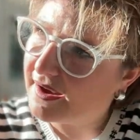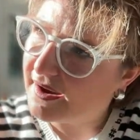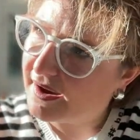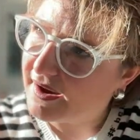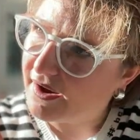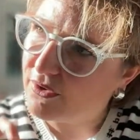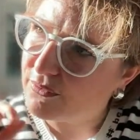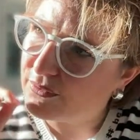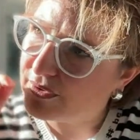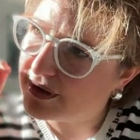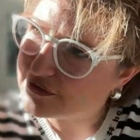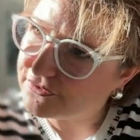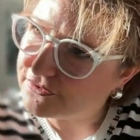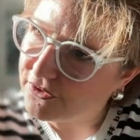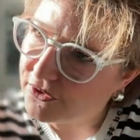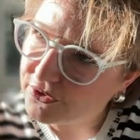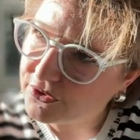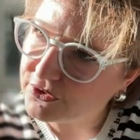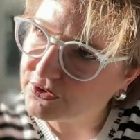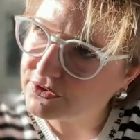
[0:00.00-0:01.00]
always
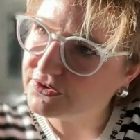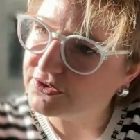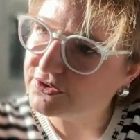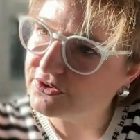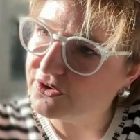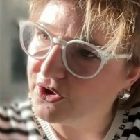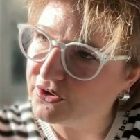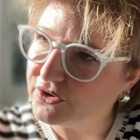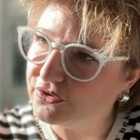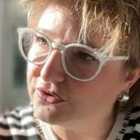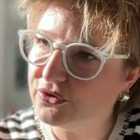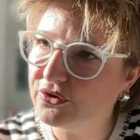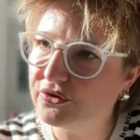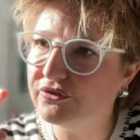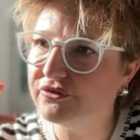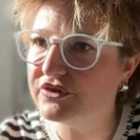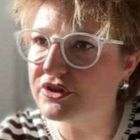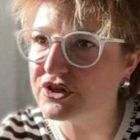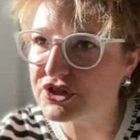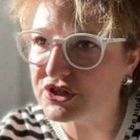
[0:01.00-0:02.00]
focuses on your
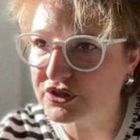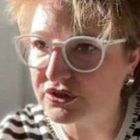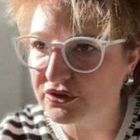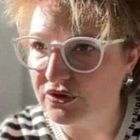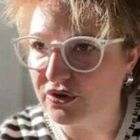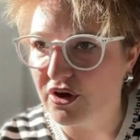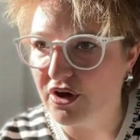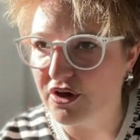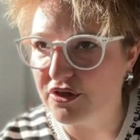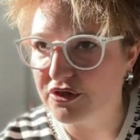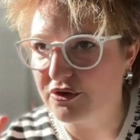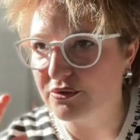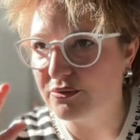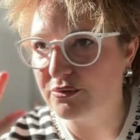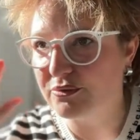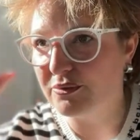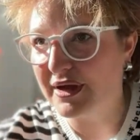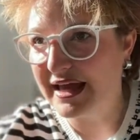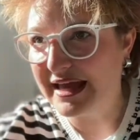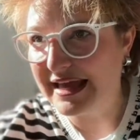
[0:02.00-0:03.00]
vision, or the
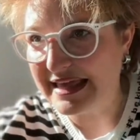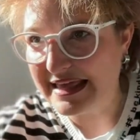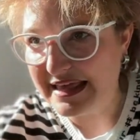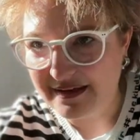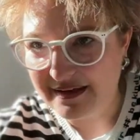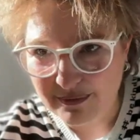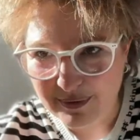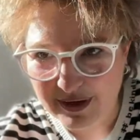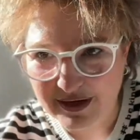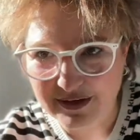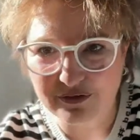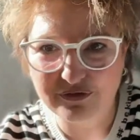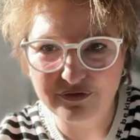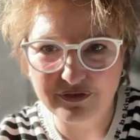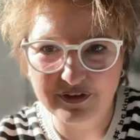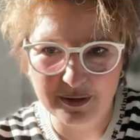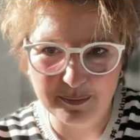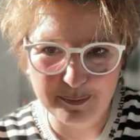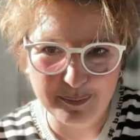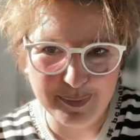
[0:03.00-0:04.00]
way when you
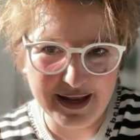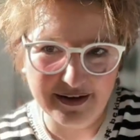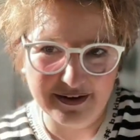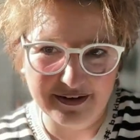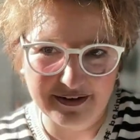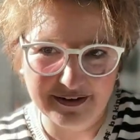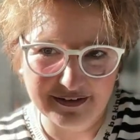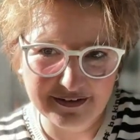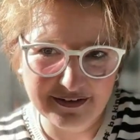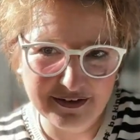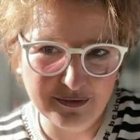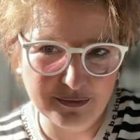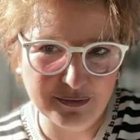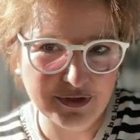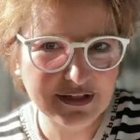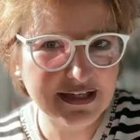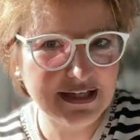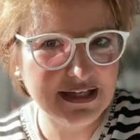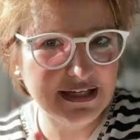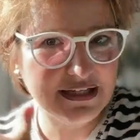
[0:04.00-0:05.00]
feel better.
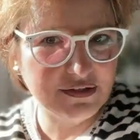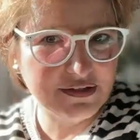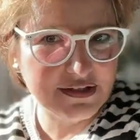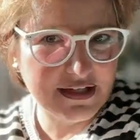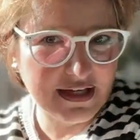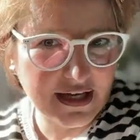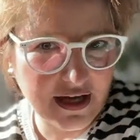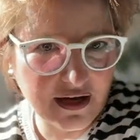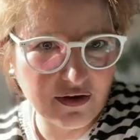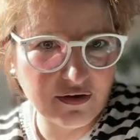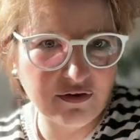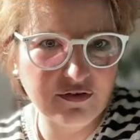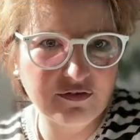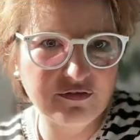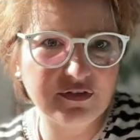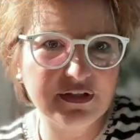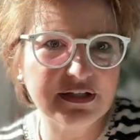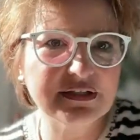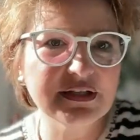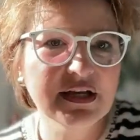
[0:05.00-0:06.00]
What can you take out of
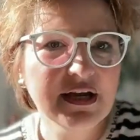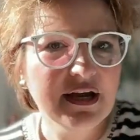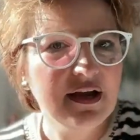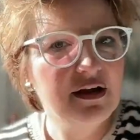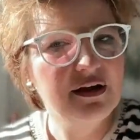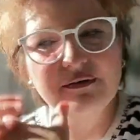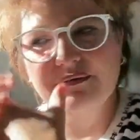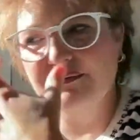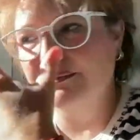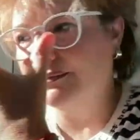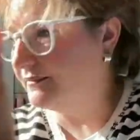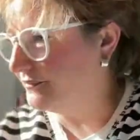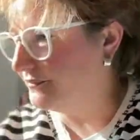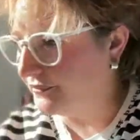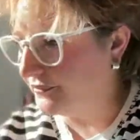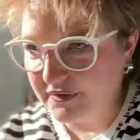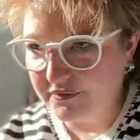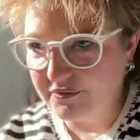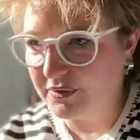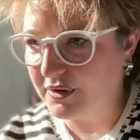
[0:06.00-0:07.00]
it?
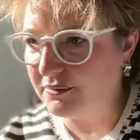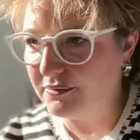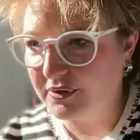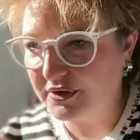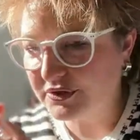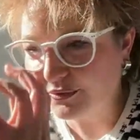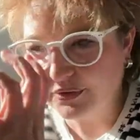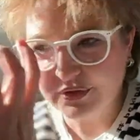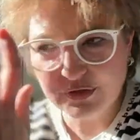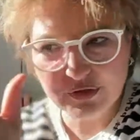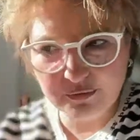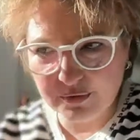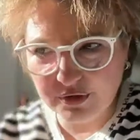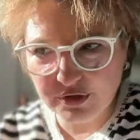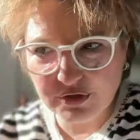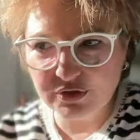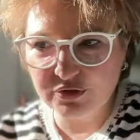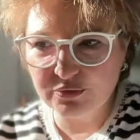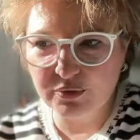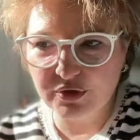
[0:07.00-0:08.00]
What
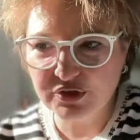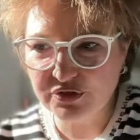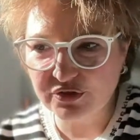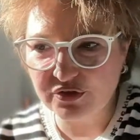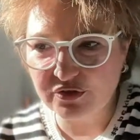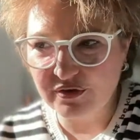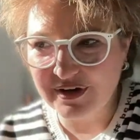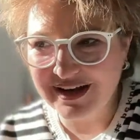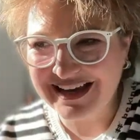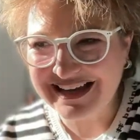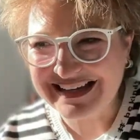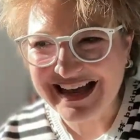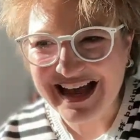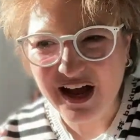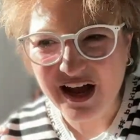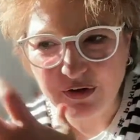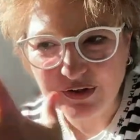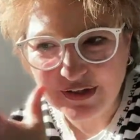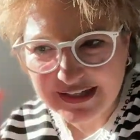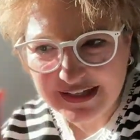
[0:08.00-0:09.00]
do you want to create?
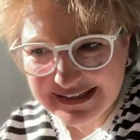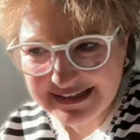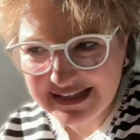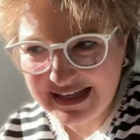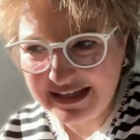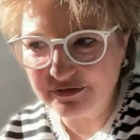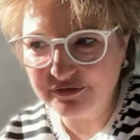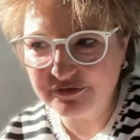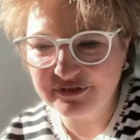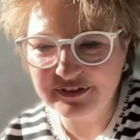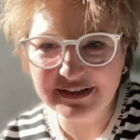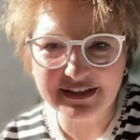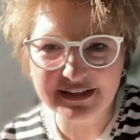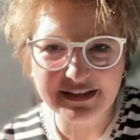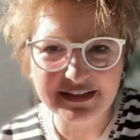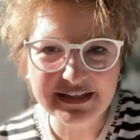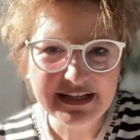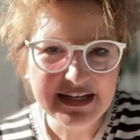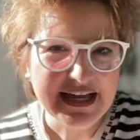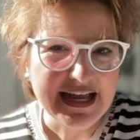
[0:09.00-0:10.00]
How does that
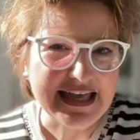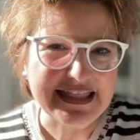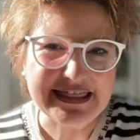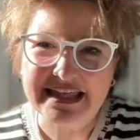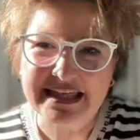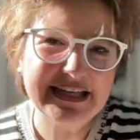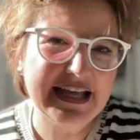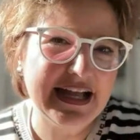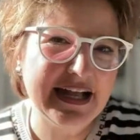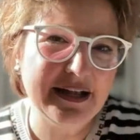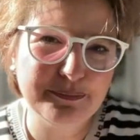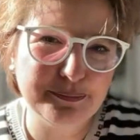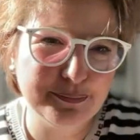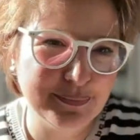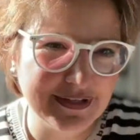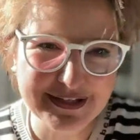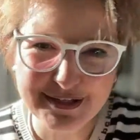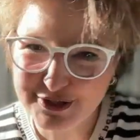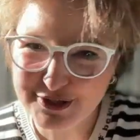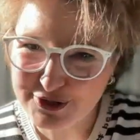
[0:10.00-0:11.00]
feel? And that helped
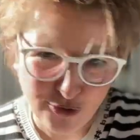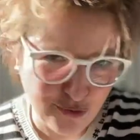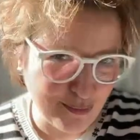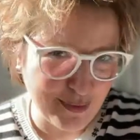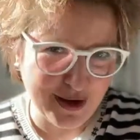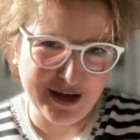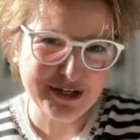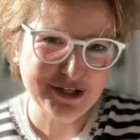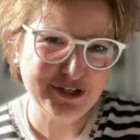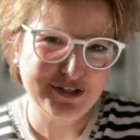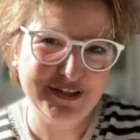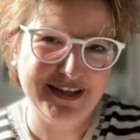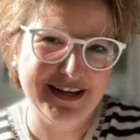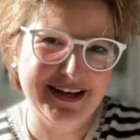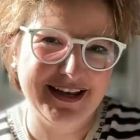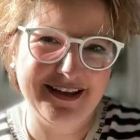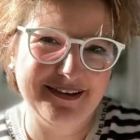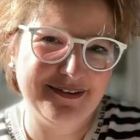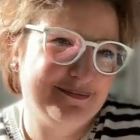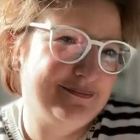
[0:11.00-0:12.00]
me so much that
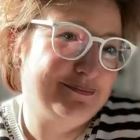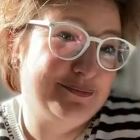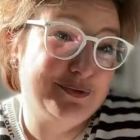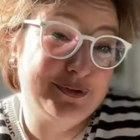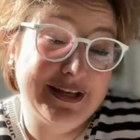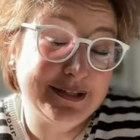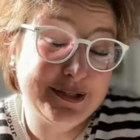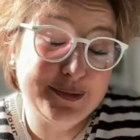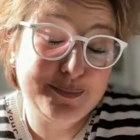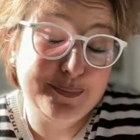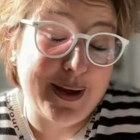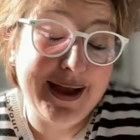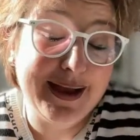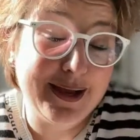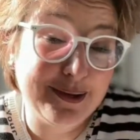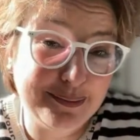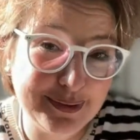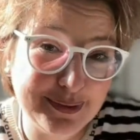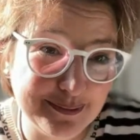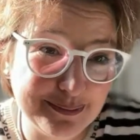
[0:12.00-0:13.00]
I would
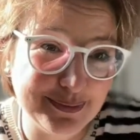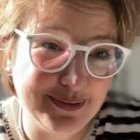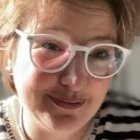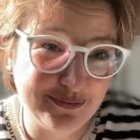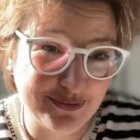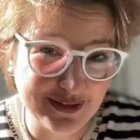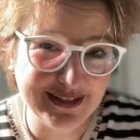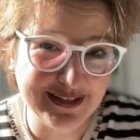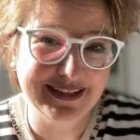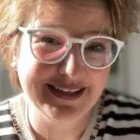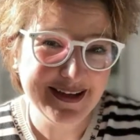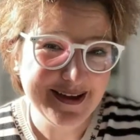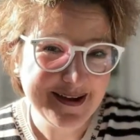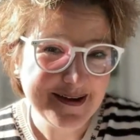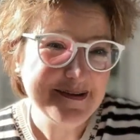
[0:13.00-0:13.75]
inspire people really